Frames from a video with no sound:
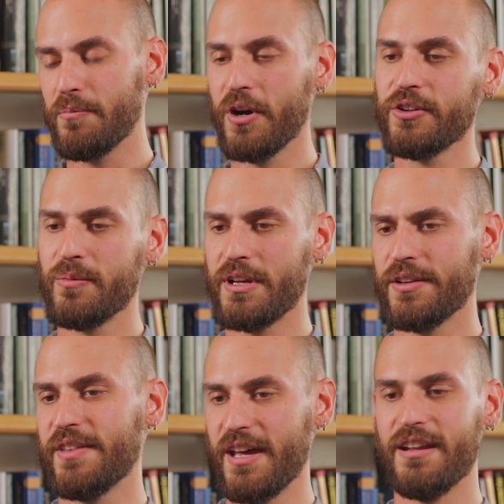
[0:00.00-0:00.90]
partially
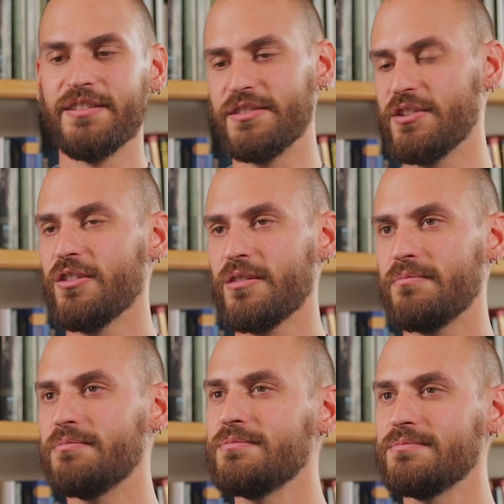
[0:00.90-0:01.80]
because that as a
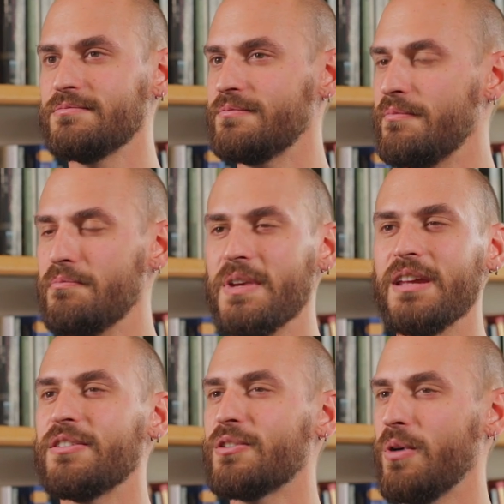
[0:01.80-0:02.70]
term
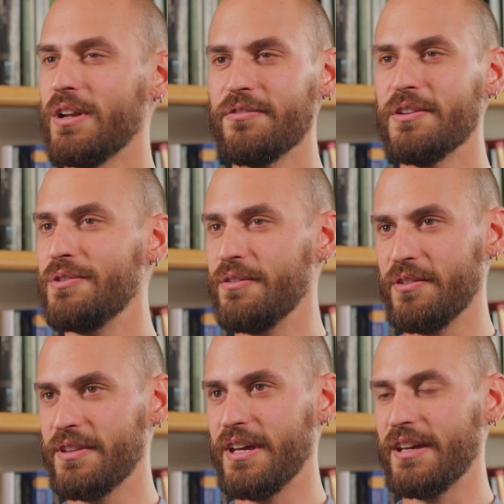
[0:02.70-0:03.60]
means quite a few
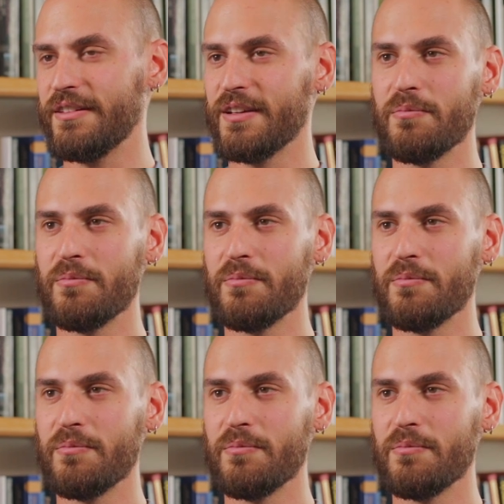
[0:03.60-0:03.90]
different things.